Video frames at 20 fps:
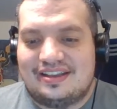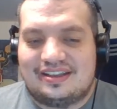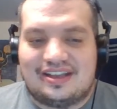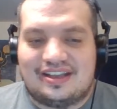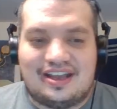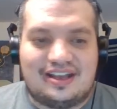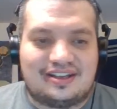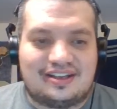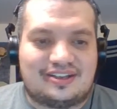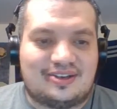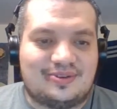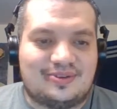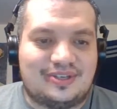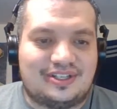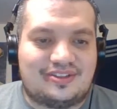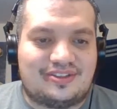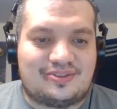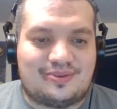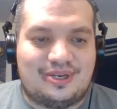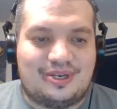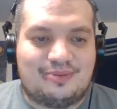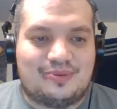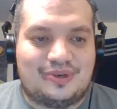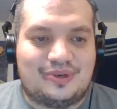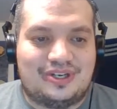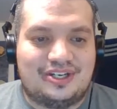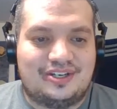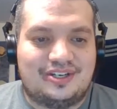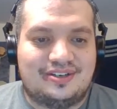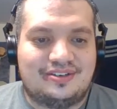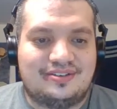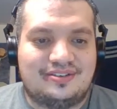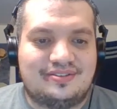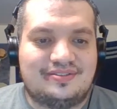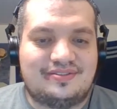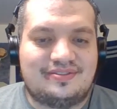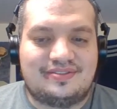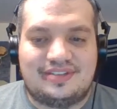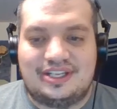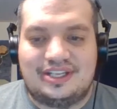3-1,
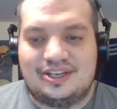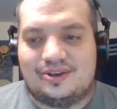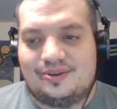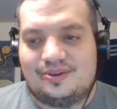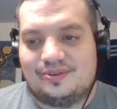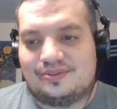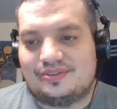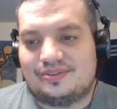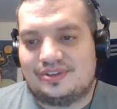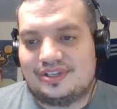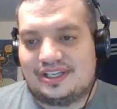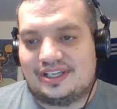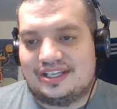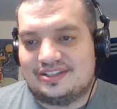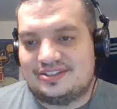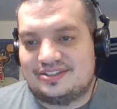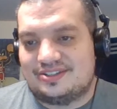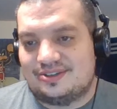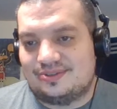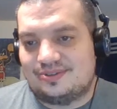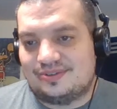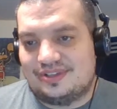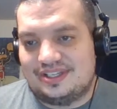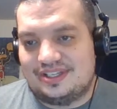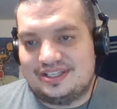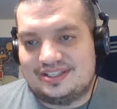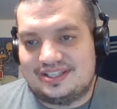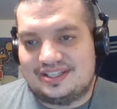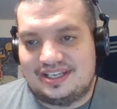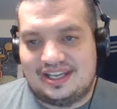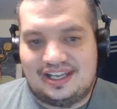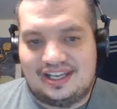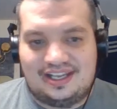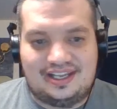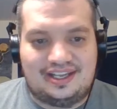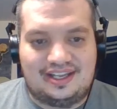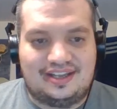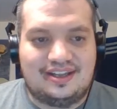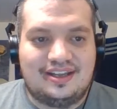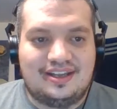you know, against Oakland
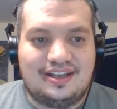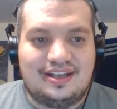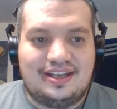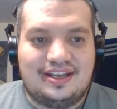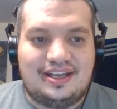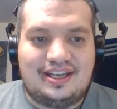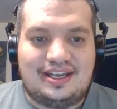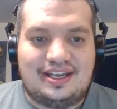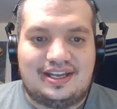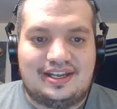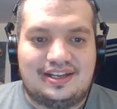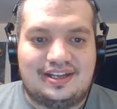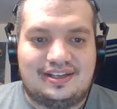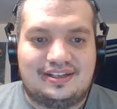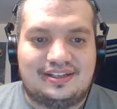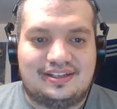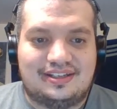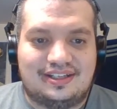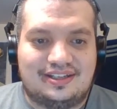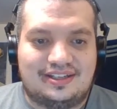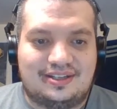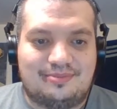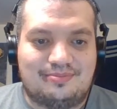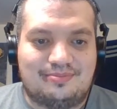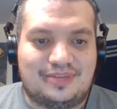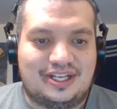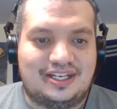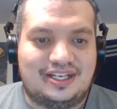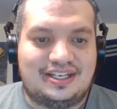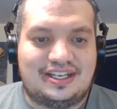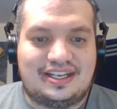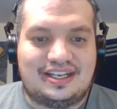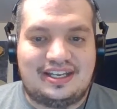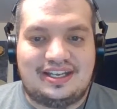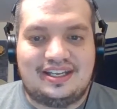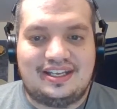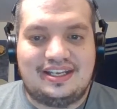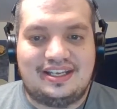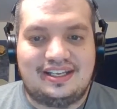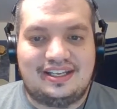today, and then
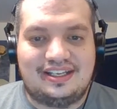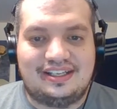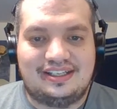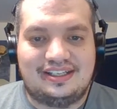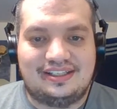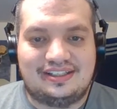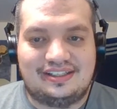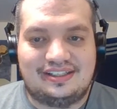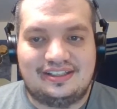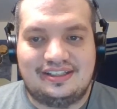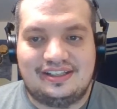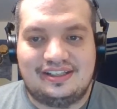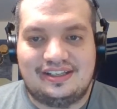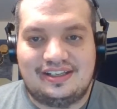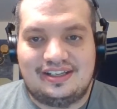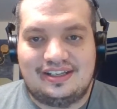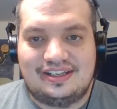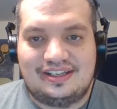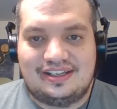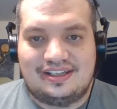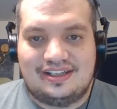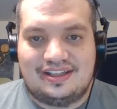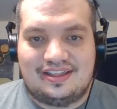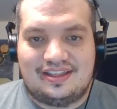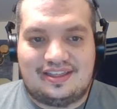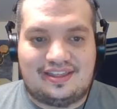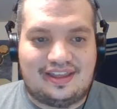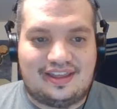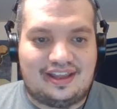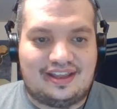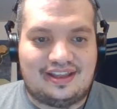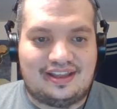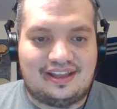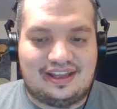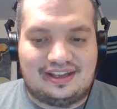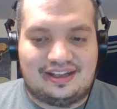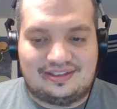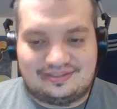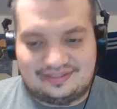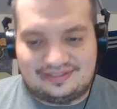Monday. I think
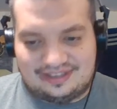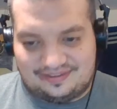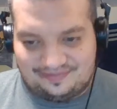I'll